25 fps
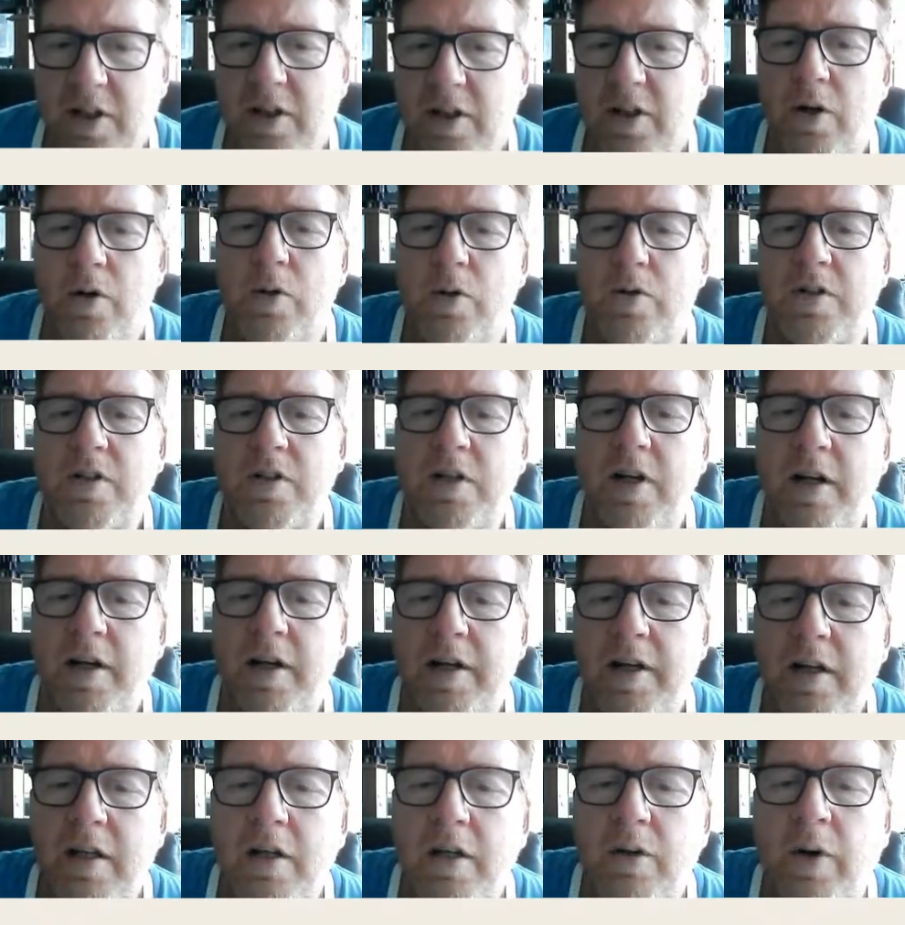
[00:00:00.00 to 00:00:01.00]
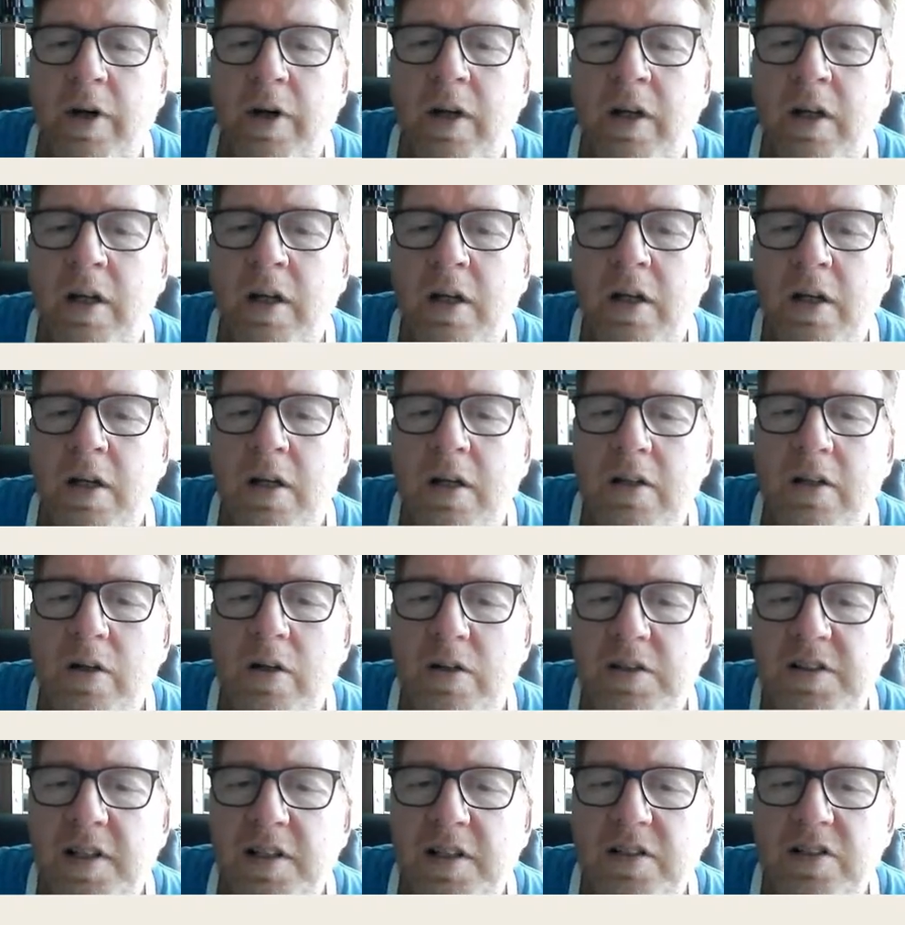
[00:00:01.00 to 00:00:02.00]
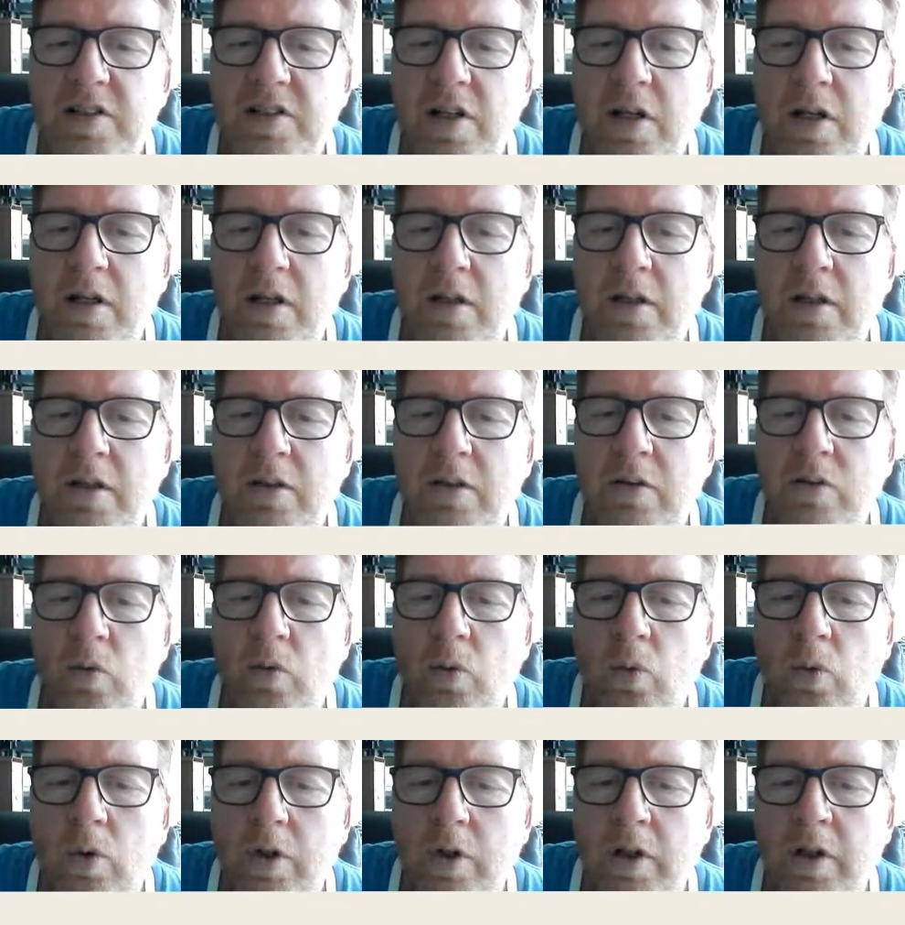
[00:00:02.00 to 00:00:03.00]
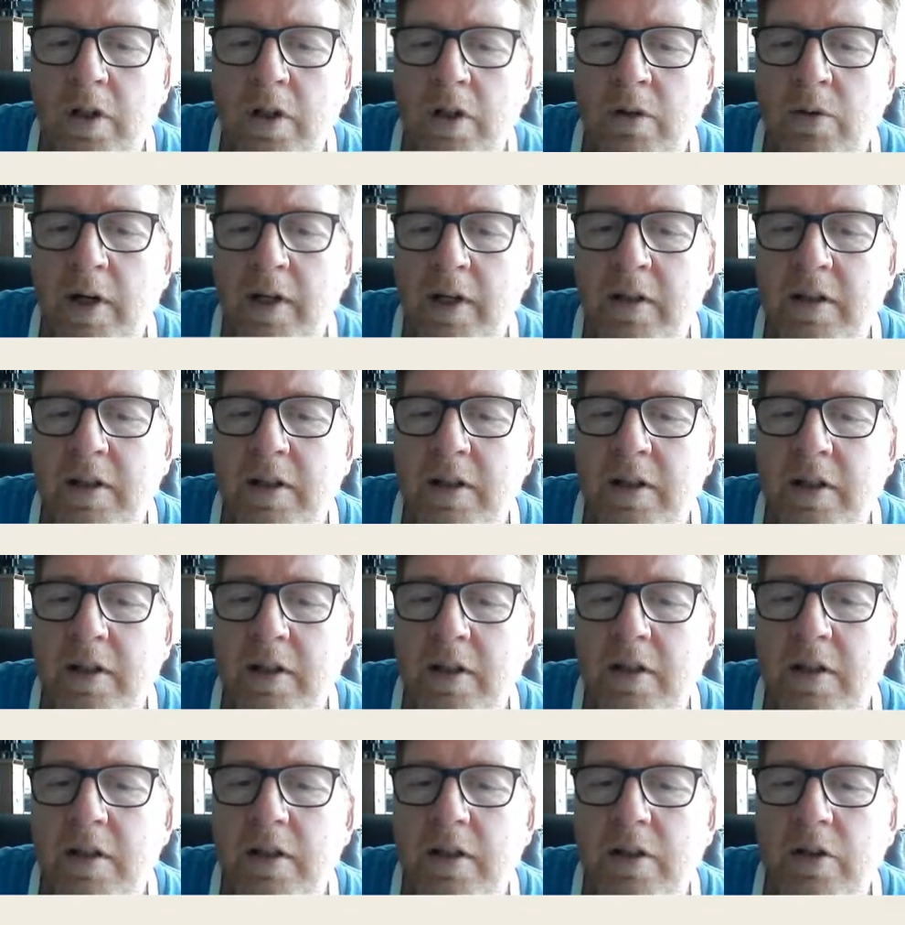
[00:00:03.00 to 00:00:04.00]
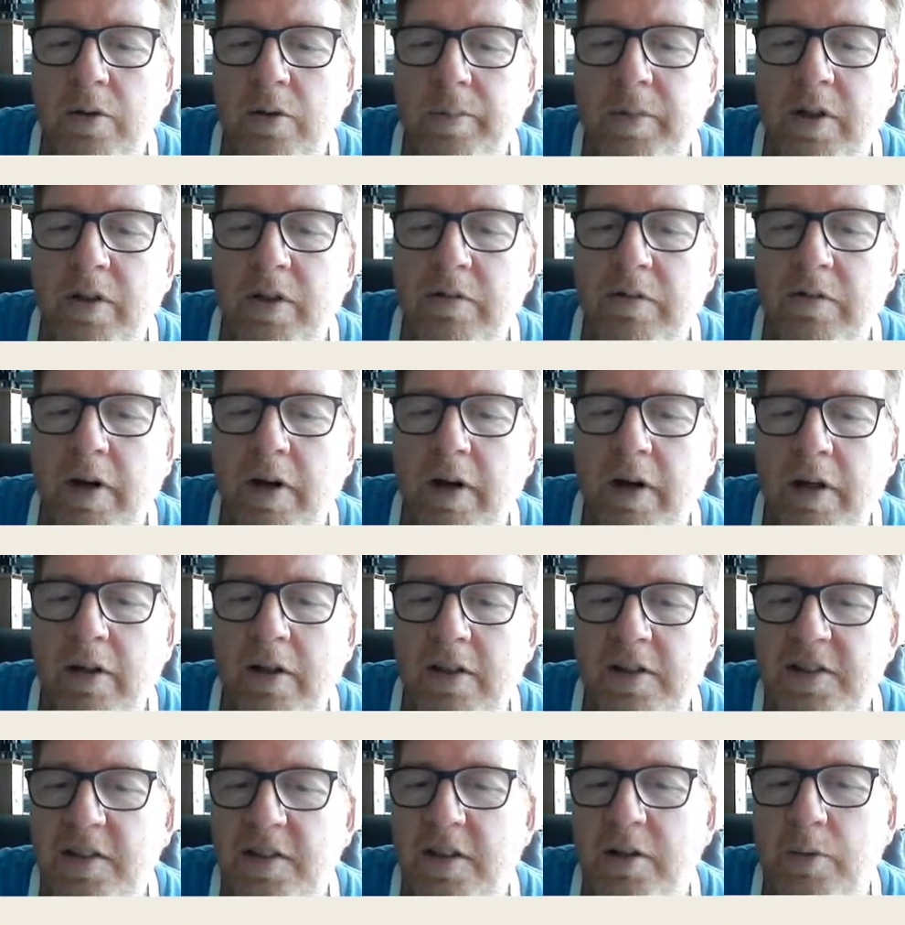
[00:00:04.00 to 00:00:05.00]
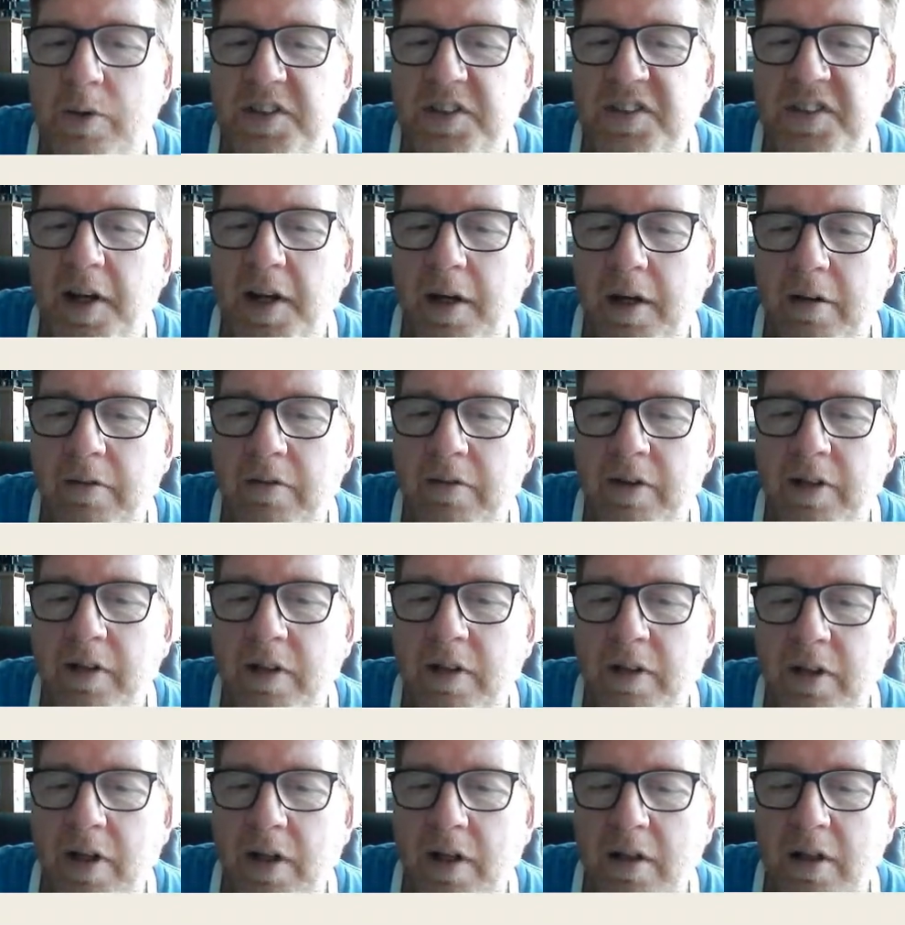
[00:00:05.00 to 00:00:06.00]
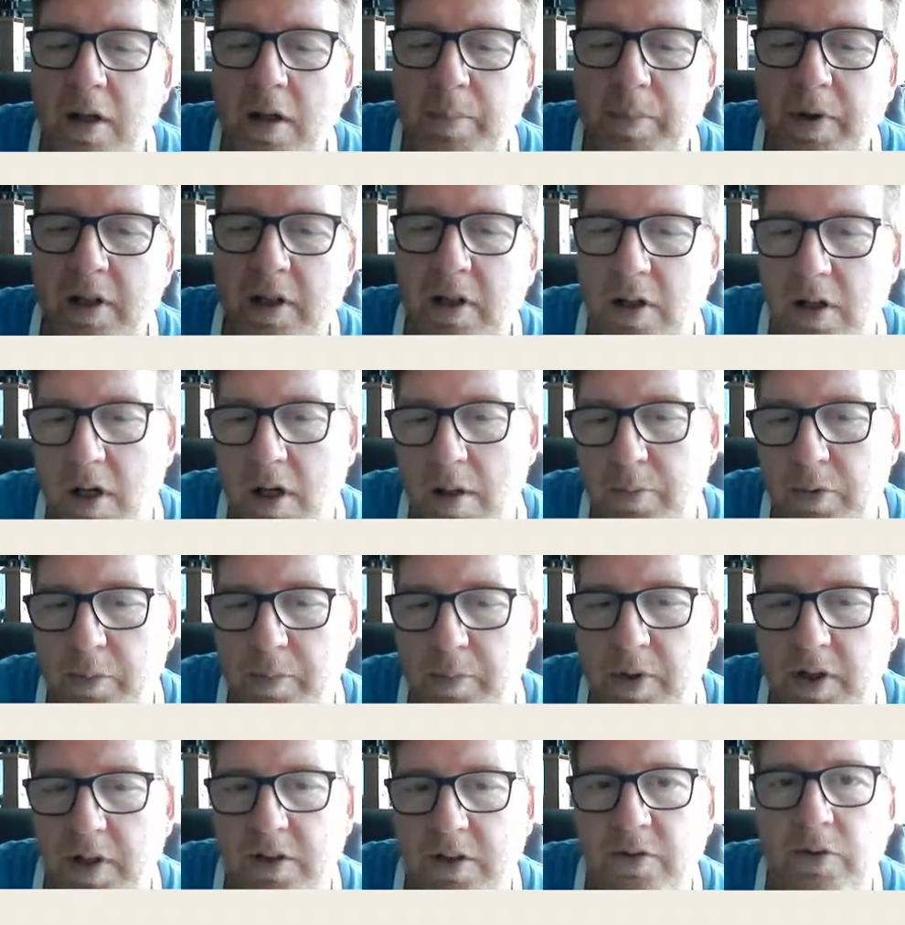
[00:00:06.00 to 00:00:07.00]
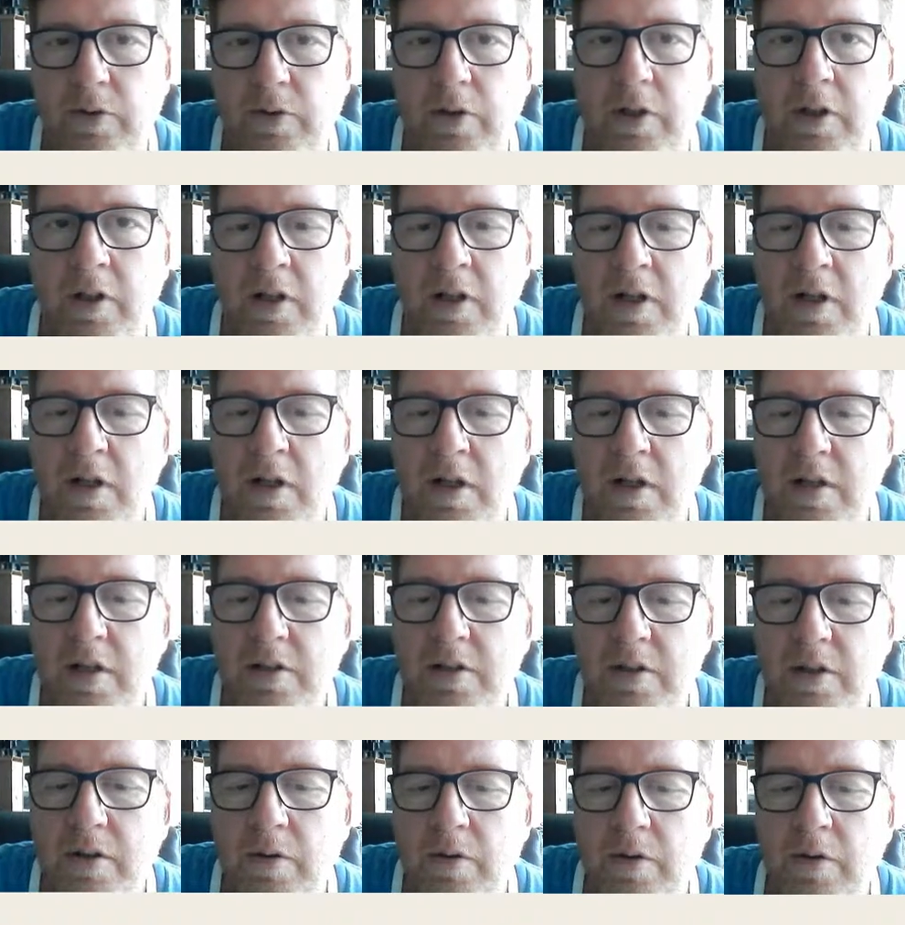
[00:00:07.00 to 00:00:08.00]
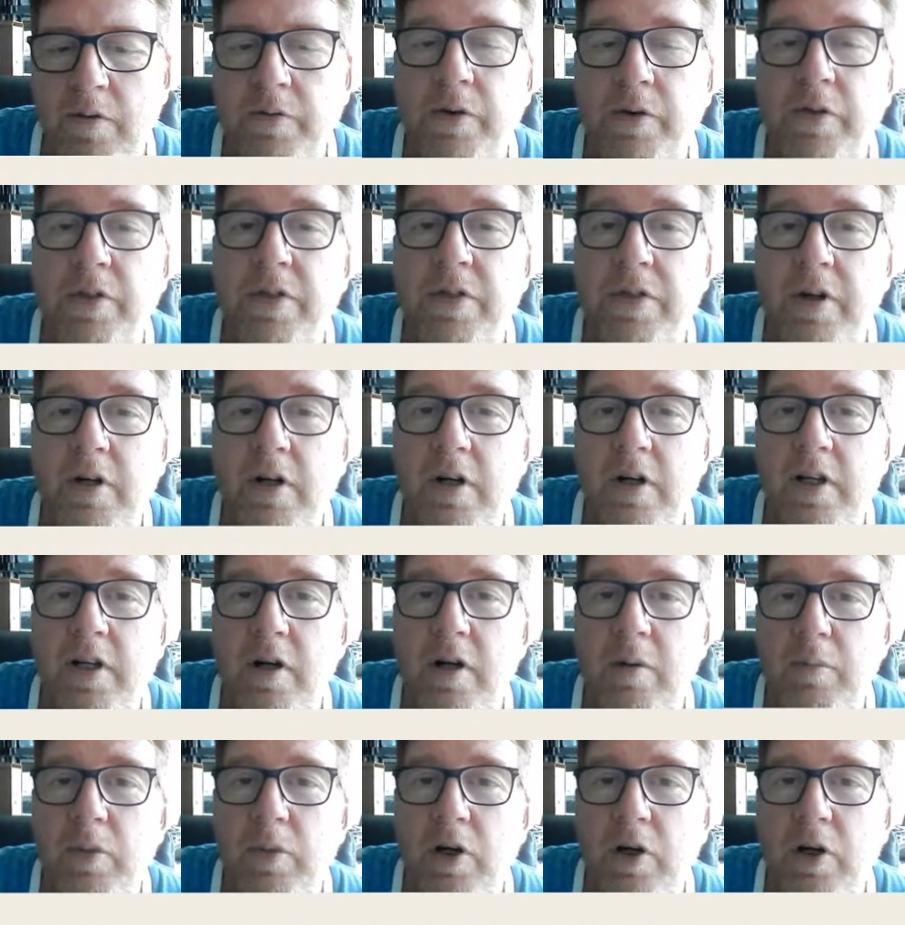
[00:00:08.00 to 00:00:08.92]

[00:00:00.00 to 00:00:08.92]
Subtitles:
to get cold tonight. Anyway, notice that solid wood right there on the humidifier. This thing was heavy. I think I paid a couple bucks for it. Sold it for 30 on